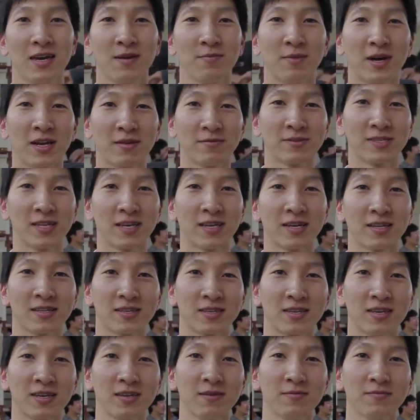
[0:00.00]
my name is Daehan
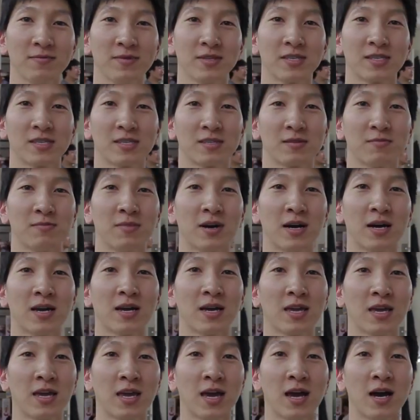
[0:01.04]
Kim. This is
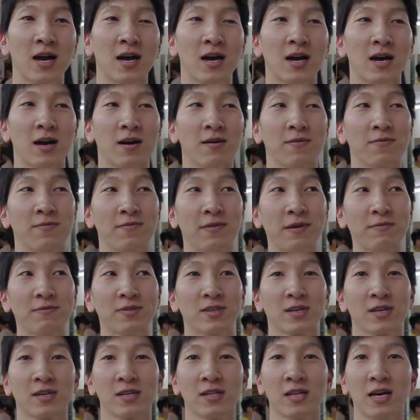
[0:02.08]
my
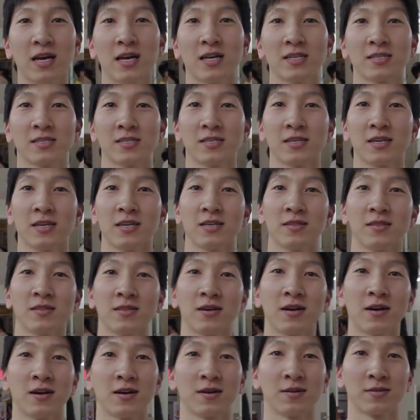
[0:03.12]
fifth class in
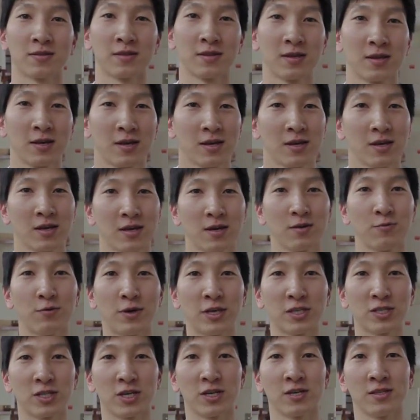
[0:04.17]

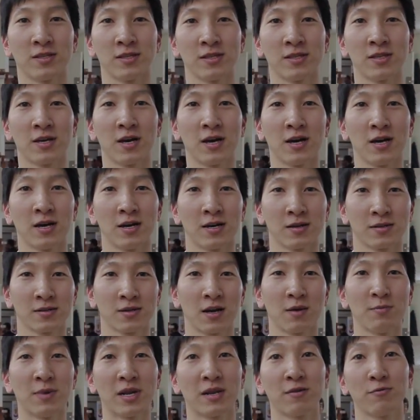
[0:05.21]
Wing Chun,
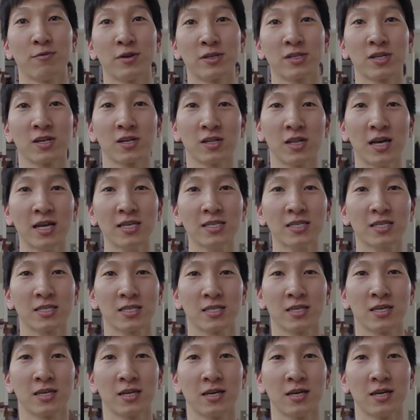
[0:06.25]
competitive Wing Chun
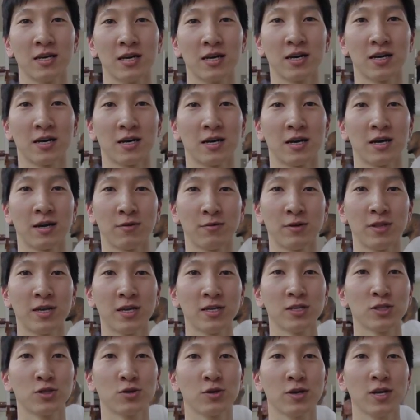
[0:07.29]
class. I really
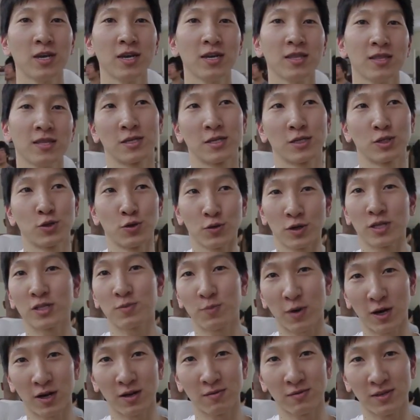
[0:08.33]
enjoy it. The strongest
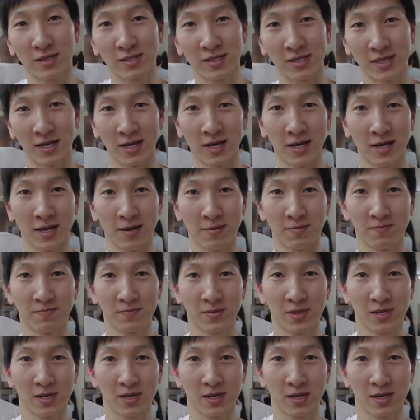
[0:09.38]
part of this
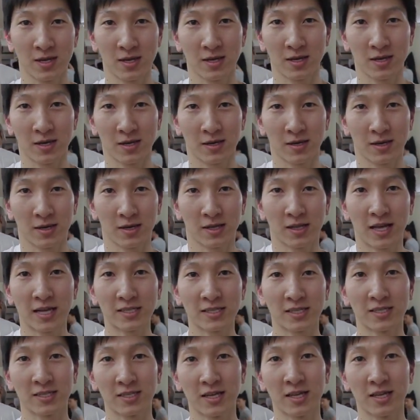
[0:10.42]
class is